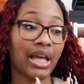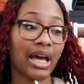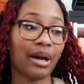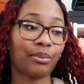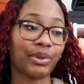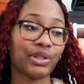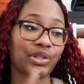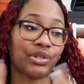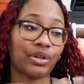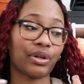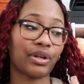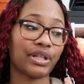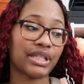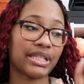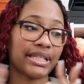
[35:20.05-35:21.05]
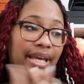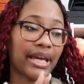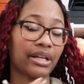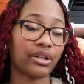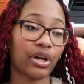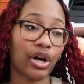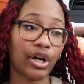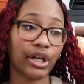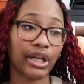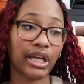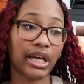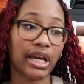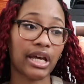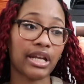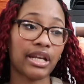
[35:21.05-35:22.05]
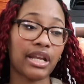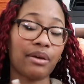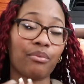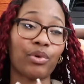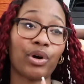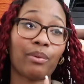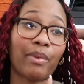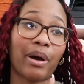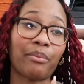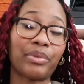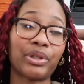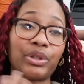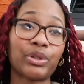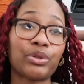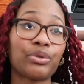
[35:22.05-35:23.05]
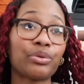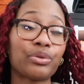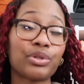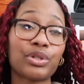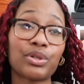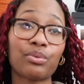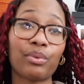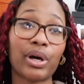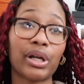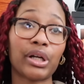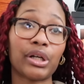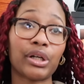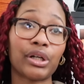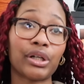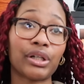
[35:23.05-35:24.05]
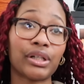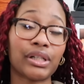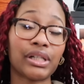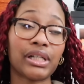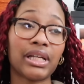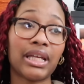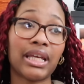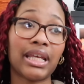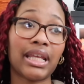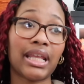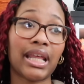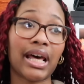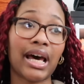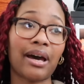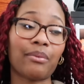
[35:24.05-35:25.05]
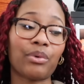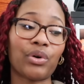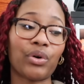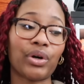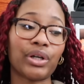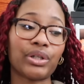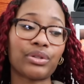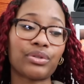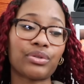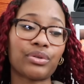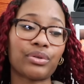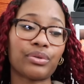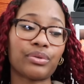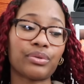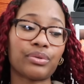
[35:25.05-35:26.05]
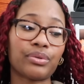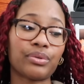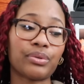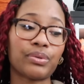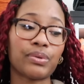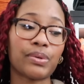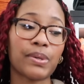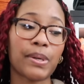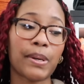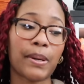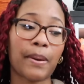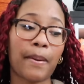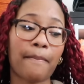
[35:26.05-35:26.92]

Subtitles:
I'm going to start on a sand cardigan, knit more on my balloon sweater. I'm going to